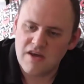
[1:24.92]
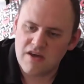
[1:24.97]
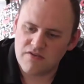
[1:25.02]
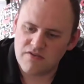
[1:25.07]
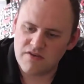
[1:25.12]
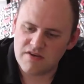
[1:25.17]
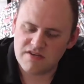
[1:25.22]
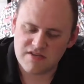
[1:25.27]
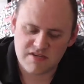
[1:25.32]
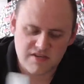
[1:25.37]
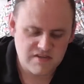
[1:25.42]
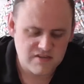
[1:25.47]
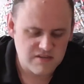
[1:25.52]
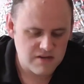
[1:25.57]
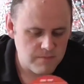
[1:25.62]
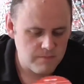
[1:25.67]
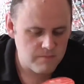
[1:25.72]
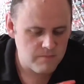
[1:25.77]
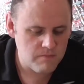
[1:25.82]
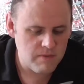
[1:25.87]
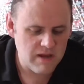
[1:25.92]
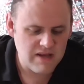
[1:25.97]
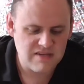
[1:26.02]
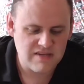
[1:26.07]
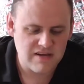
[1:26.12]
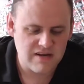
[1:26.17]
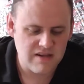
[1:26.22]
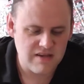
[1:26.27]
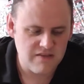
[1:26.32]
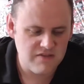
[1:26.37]
This is
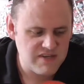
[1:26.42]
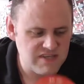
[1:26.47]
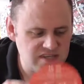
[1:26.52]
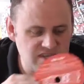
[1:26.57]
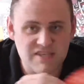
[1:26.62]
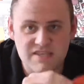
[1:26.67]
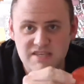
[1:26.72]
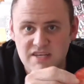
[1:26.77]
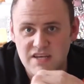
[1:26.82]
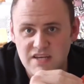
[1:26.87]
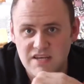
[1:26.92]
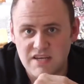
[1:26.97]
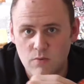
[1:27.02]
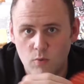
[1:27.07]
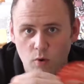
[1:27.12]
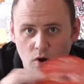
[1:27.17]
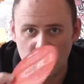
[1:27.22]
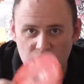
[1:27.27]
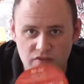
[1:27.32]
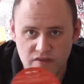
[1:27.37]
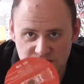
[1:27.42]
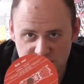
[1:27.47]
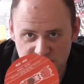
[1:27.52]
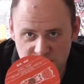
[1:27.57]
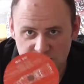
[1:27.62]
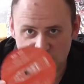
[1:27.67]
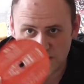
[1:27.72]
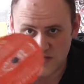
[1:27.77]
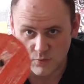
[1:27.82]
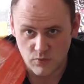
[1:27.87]
basically, this is
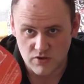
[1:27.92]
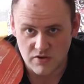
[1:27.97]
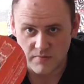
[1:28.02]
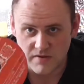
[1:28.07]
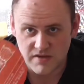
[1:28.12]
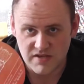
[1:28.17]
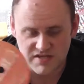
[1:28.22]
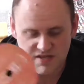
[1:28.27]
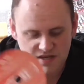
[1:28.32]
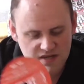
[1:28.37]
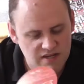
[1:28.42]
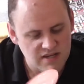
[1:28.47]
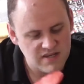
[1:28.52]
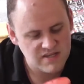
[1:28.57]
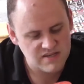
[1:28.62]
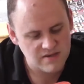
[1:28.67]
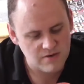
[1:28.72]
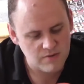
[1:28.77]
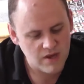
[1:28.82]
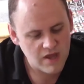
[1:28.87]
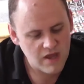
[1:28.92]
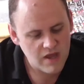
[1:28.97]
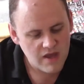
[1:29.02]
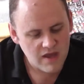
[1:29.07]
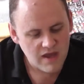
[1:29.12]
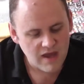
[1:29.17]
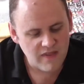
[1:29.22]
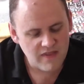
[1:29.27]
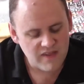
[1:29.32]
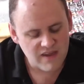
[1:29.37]
CD1. This would have been CD2,
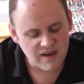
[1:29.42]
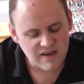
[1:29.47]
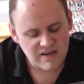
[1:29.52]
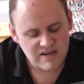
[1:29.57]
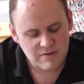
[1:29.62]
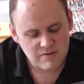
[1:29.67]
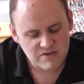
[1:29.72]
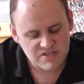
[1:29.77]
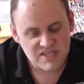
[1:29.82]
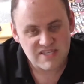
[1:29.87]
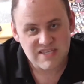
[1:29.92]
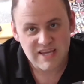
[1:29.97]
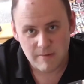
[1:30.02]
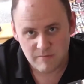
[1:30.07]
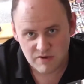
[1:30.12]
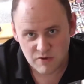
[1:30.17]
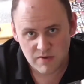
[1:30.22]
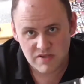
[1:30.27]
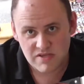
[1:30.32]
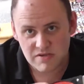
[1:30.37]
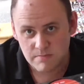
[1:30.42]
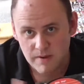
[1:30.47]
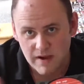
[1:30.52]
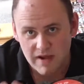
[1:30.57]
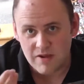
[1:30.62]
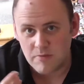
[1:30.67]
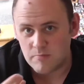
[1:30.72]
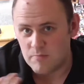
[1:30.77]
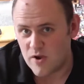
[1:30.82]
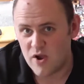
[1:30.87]
and the idea was to tempt you into
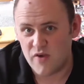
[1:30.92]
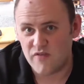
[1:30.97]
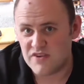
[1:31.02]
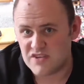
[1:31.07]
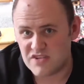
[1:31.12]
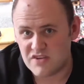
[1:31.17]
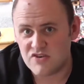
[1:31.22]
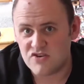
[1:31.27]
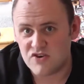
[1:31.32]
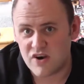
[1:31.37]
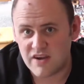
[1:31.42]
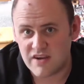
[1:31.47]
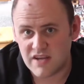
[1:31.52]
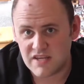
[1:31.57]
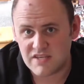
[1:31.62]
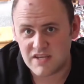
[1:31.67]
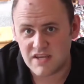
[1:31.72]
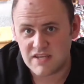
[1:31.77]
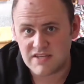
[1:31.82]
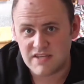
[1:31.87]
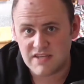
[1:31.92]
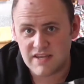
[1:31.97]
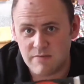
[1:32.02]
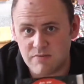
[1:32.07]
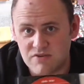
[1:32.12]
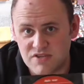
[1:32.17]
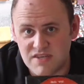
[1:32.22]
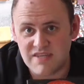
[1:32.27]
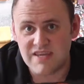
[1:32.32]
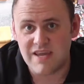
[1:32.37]
buying both. It's to try. It
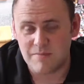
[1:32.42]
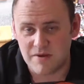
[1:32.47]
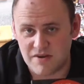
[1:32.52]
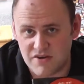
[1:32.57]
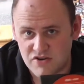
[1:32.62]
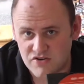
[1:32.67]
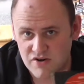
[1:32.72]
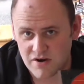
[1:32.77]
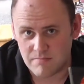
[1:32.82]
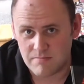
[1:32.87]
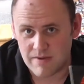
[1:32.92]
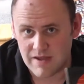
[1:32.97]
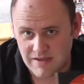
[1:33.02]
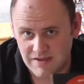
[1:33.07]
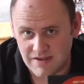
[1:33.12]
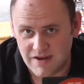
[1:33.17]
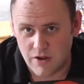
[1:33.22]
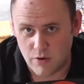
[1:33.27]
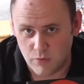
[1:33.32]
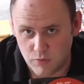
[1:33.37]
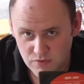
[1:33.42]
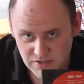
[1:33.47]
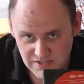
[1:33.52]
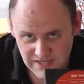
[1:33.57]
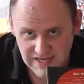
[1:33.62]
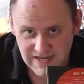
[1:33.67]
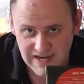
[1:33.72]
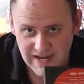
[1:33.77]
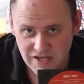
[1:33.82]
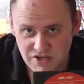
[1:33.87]
was a gimmick to try and make
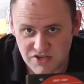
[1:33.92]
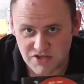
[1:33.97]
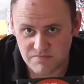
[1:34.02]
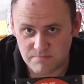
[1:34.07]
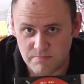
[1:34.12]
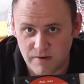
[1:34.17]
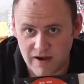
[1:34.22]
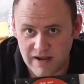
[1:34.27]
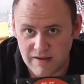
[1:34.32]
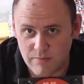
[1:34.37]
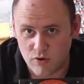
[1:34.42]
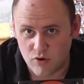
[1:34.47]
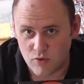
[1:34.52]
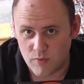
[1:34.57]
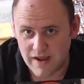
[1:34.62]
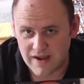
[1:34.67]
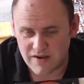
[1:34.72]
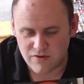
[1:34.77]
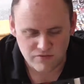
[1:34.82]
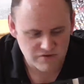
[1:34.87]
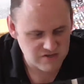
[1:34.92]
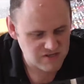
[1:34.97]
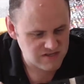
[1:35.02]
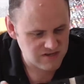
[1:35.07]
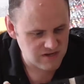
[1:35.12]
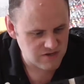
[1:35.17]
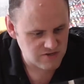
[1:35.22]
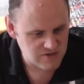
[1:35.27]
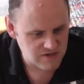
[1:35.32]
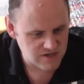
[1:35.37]
teenagers buy more records,
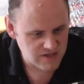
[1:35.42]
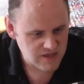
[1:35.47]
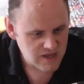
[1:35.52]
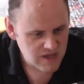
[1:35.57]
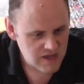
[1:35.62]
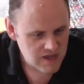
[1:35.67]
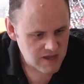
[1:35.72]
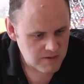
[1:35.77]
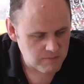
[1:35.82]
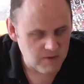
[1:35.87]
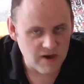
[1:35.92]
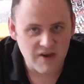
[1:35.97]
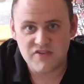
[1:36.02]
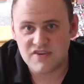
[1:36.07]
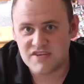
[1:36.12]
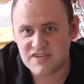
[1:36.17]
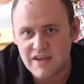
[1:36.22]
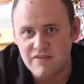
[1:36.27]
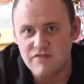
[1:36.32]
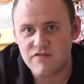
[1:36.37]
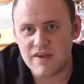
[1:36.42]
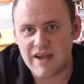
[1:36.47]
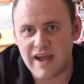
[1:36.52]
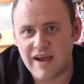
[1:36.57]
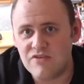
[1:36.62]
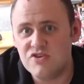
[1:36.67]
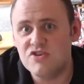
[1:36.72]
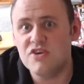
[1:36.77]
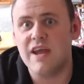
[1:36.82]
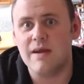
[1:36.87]
essentially buy the same thing.
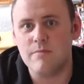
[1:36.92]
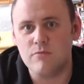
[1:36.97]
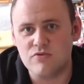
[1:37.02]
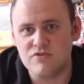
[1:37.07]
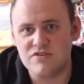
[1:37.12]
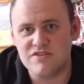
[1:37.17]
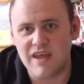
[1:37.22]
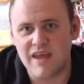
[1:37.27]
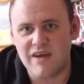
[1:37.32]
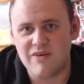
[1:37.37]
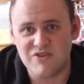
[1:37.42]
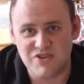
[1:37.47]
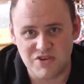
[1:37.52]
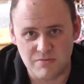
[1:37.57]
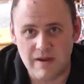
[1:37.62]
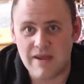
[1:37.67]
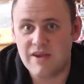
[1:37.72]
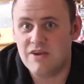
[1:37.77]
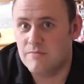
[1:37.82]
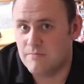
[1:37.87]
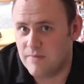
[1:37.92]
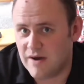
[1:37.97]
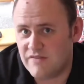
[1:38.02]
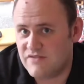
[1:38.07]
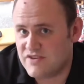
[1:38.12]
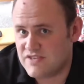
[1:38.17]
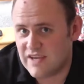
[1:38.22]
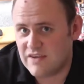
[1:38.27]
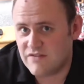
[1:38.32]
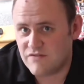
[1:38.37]
How do you get more sales? You make them buy
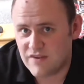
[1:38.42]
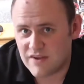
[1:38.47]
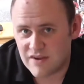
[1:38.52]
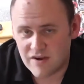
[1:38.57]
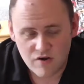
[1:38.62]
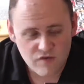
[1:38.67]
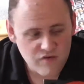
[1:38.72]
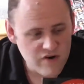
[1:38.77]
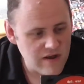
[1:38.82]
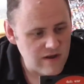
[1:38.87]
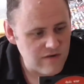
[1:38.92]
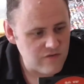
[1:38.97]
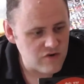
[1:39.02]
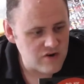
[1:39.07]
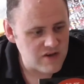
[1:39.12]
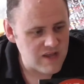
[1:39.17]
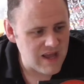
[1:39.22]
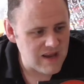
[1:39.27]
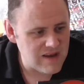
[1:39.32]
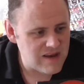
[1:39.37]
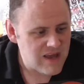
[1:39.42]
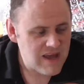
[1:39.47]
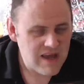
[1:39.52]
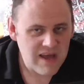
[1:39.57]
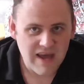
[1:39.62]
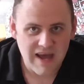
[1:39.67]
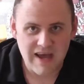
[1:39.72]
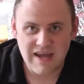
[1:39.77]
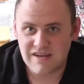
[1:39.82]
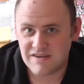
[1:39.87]
the same thing over and over again.
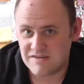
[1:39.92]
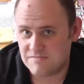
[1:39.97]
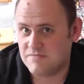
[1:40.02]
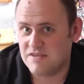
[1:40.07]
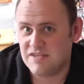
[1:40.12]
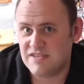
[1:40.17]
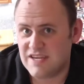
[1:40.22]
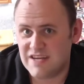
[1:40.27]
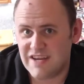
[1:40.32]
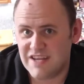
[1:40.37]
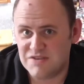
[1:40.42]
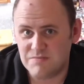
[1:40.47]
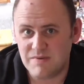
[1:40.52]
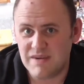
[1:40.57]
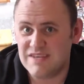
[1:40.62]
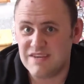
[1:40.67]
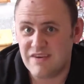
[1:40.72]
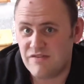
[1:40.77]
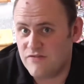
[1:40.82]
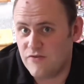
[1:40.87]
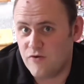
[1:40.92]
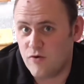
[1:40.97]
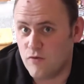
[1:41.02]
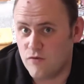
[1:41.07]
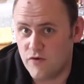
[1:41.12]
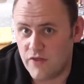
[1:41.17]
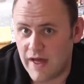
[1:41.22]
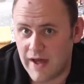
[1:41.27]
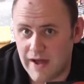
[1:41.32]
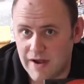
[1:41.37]
And the teenage me did fall
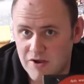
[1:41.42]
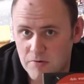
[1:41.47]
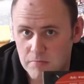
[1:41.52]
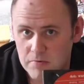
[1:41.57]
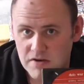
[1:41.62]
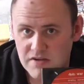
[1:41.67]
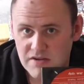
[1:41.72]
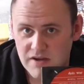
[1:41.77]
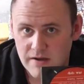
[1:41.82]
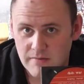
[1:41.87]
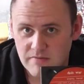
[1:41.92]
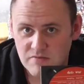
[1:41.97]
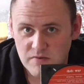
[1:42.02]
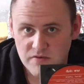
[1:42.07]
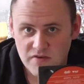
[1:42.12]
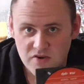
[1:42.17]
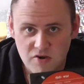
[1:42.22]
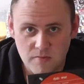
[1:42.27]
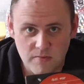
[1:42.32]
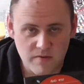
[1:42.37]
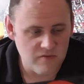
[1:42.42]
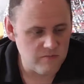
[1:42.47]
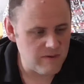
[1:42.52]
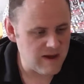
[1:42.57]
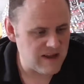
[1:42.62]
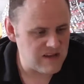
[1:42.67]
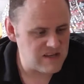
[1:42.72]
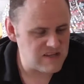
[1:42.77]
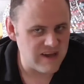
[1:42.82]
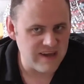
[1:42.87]
for that a couple of times with a couple of the
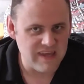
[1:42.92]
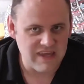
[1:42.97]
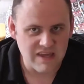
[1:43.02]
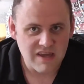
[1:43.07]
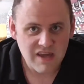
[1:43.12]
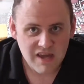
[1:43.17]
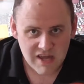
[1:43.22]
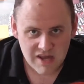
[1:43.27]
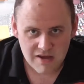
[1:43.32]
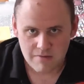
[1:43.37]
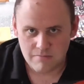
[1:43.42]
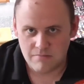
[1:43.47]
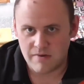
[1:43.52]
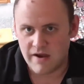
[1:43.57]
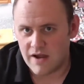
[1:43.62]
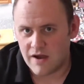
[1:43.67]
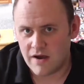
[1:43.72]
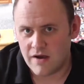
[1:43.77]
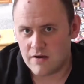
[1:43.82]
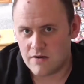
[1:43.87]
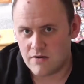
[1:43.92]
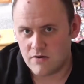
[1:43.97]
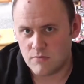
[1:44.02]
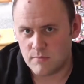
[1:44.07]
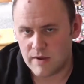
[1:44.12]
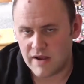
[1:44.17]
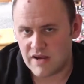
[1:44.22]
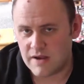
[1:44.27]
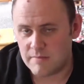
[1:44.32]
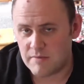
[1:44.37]
bands. I'm a
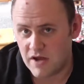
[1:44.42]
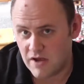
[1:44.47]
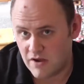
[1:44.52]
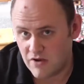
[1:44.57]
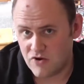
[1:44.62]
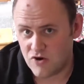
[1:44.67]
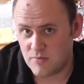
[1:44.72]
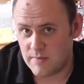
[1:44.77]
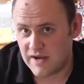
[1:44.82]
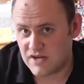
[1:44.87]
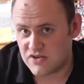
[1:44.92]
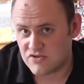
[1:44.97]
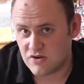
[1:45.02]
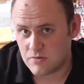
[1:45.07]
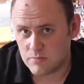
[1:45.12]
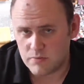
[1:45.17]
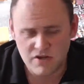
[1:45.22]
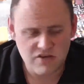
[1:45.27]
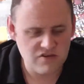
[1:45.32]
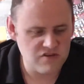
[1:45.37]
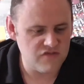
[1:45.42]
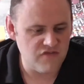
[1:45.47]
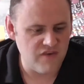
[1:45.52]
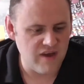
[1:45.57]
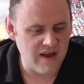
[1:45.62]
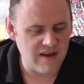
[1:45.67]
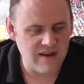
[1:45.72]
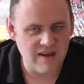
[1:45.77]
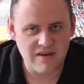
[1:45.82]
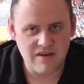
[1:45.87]
hardcore Mount Street Preachers
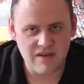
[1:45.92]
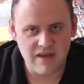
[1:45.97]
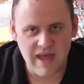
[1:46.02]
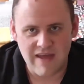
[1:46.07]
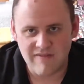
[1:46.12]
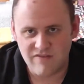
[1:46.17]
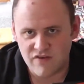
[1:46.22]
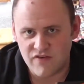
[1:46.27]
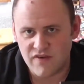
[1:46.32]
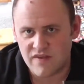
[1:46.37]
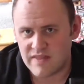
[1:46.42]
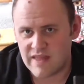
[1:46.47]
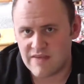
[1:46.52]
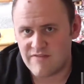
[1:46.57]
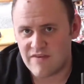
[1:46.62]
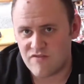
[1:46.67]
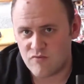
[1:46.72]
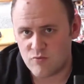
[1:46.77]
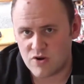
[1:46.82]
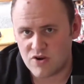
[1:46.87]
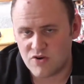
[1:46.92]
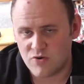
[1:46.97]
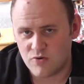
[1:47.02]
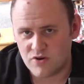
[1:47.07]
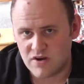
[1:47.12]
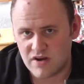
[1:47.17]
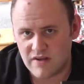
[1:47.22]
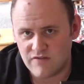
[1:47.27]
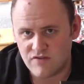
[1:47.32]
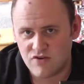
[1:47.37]
fan, and everything they've ever
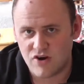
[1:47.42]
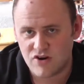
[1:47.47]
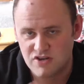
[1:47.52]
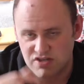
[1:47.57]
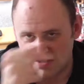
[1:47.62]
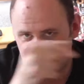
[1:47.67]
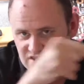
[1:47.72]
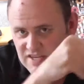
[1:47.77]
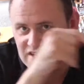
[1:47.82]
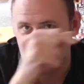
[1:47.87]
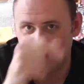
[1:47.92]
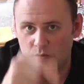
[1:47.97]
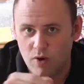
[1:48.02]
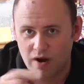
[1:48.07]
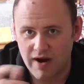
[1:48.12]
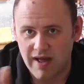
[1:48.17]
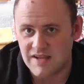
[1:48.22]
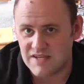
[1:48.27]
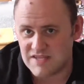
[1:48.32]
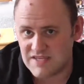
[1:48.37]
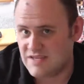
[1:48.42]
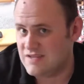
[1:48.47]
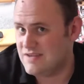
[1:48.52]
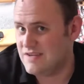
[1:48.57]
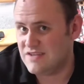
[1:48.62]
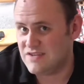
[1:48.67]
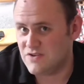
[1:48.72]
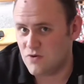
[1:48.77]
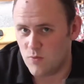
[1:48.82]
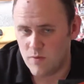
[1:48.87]
recorded, I've got CD1 and
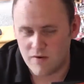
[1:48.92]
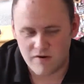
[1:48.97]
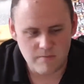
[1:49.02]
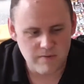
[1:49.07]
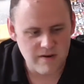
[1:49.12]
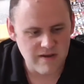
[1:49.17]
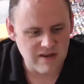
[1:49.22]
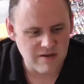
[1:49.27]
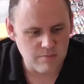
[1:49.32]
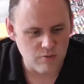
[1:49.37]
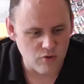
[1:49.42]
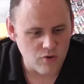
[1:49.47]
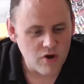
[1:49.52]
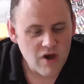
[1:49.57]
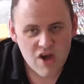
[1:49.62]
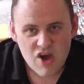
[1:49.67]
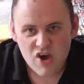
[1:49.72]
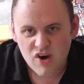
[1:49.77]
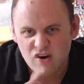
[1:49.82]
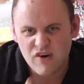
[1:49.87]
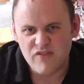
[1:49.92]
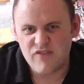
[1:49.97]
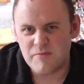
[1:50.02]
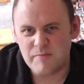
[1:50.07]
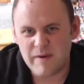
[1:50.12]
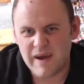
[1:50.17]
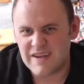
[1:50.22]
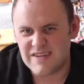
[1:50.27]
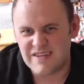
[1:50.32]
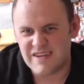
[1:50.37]
CD2 were applicable. Other
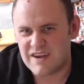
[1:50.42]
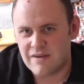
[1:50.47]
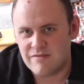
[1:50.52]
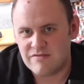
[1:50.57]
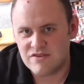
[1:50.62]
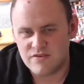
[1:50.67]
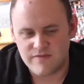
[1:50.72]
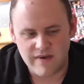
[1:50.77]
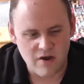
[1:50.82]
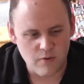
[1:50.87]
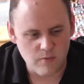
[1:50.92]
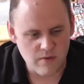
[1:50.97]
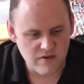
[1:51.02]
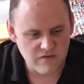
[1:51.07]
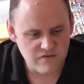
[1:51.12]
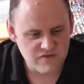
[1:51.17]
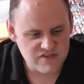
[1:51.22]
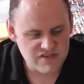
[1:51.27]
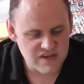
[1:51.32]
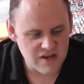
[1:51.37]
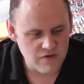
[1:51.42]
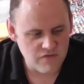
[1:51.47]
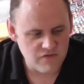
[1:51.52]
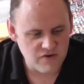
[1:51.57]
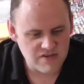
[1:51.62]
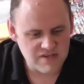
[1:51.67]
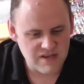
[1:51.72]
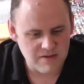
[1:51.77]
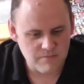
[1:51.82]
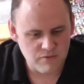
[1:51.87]
bands I don't do that with. So, for
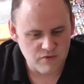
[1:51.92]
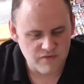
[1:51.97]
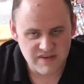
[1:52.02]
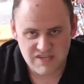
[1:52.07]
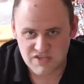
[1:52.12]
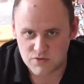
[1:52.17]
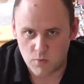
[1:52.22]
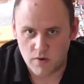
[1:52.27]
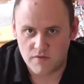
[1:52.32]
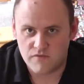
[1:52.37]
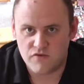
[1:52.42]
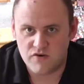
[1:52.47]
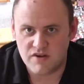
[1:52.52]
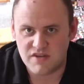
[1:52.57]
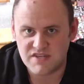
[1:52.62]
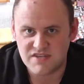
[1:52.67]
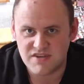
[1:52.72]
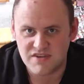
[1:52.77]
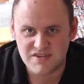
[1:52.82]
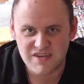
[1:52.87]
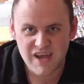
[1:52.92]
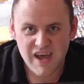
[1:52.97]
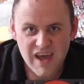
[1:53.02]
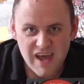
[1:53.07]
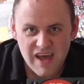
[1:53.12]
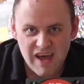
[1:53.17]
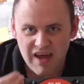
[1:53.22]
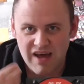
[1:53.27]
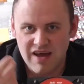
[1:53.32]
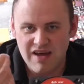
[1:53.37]
example, this one, for instance,
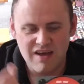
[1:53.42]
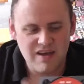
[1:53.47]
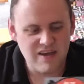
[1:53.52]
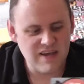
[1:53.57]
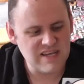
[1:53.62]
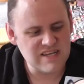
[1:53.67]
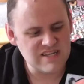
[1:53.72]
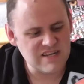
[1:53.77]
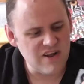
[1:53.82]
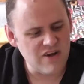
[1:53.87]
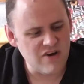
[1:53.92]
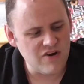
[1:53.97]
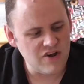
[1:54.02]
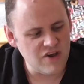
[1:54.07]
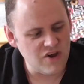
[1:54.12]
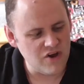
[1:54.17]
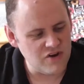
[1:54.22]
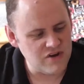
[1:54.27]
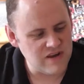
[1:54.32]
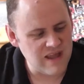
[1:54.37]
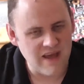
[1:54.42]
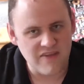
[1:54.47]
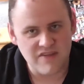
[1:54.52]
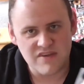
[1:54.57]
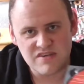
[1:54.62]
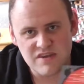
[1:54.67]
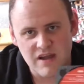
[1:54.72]
it's long gone now.